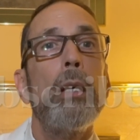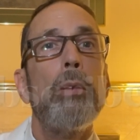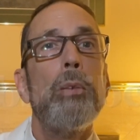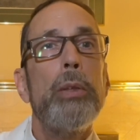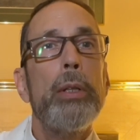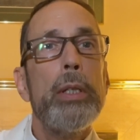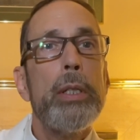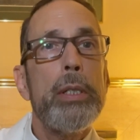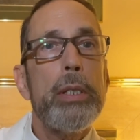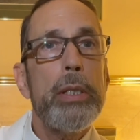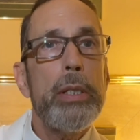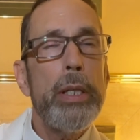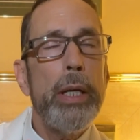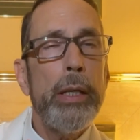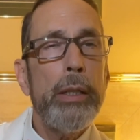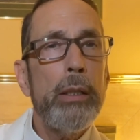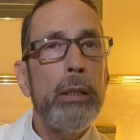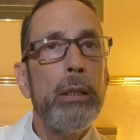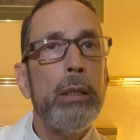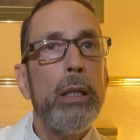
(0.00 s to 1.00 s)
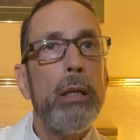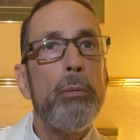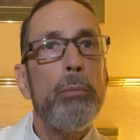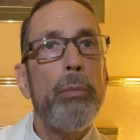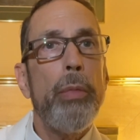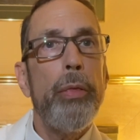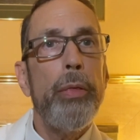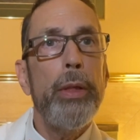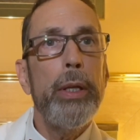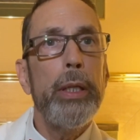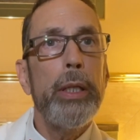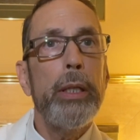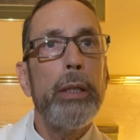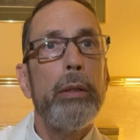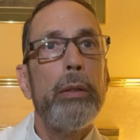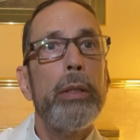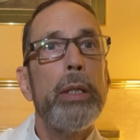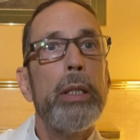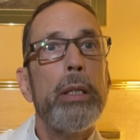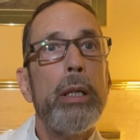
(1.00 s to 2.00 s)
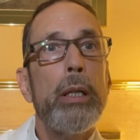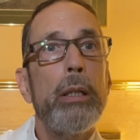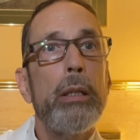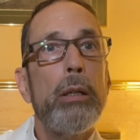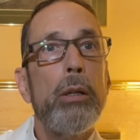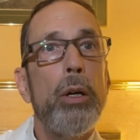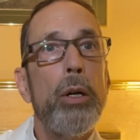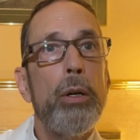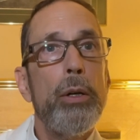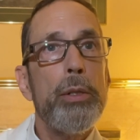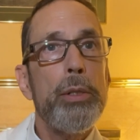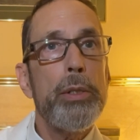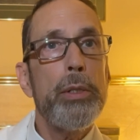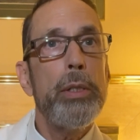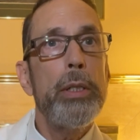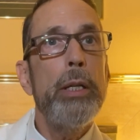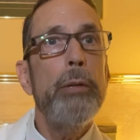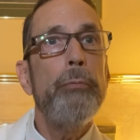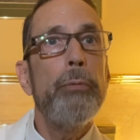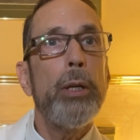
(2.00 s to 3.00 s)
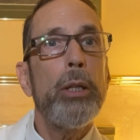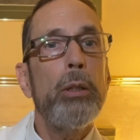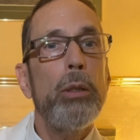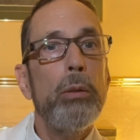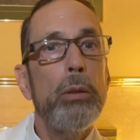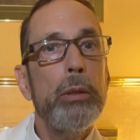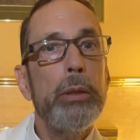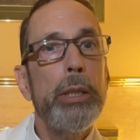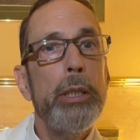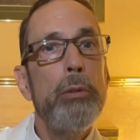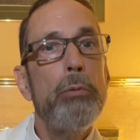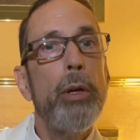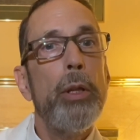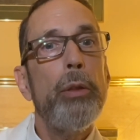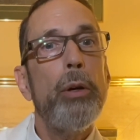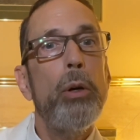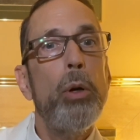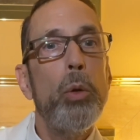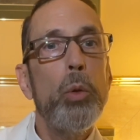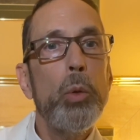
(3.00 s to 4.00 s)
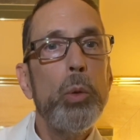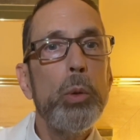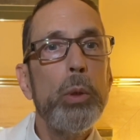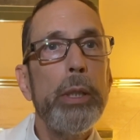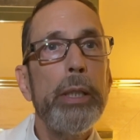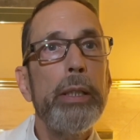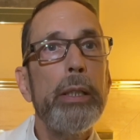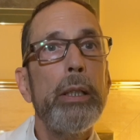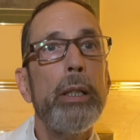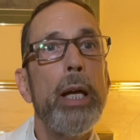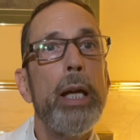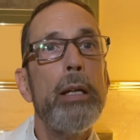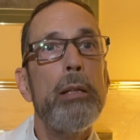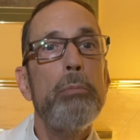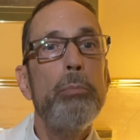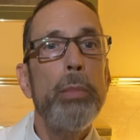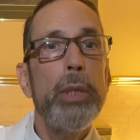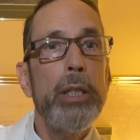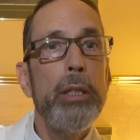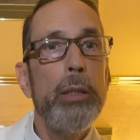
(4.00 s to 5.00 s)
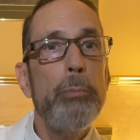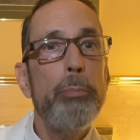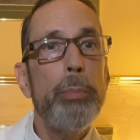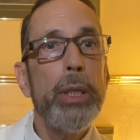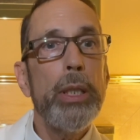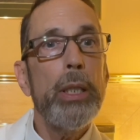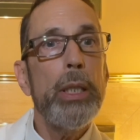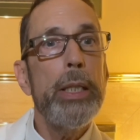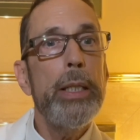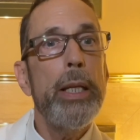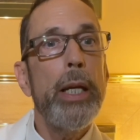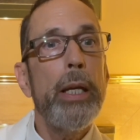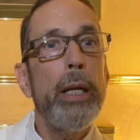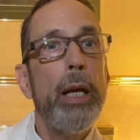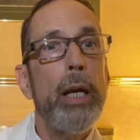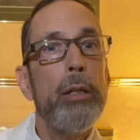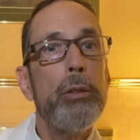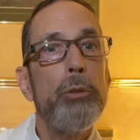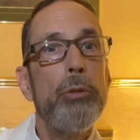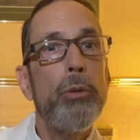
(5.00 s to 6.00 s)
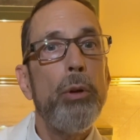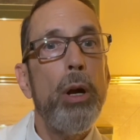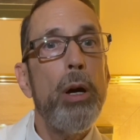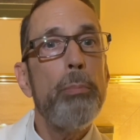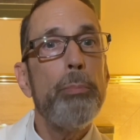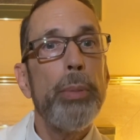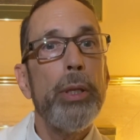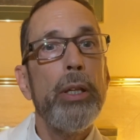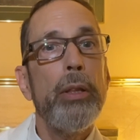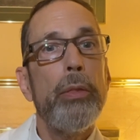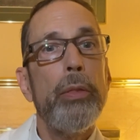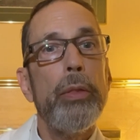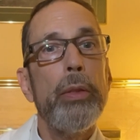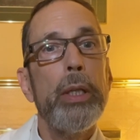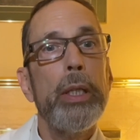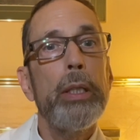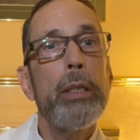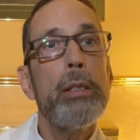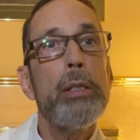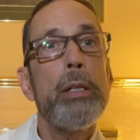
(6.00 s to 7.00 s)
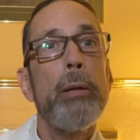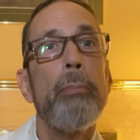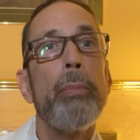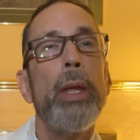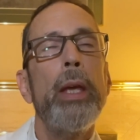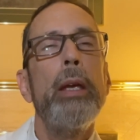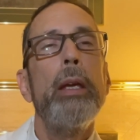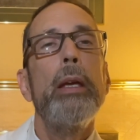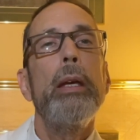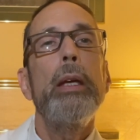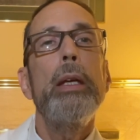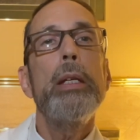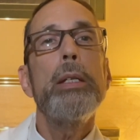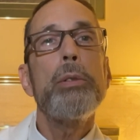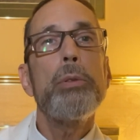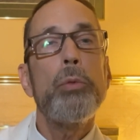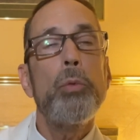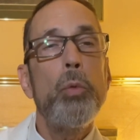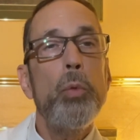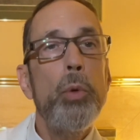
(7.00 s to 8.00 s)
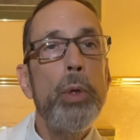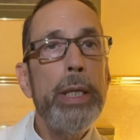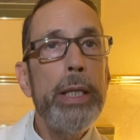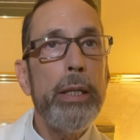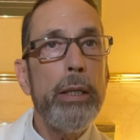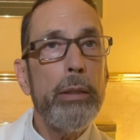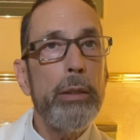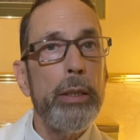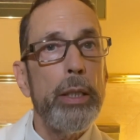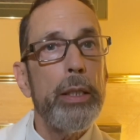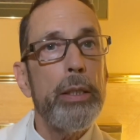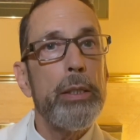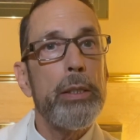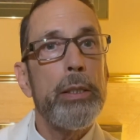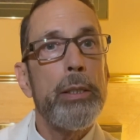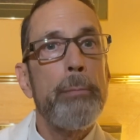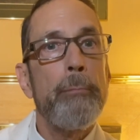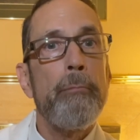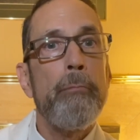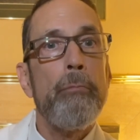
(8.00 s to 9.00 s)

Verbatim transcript: The second thing that can cause difficulty with holding and manipulating and dropping things is weakness.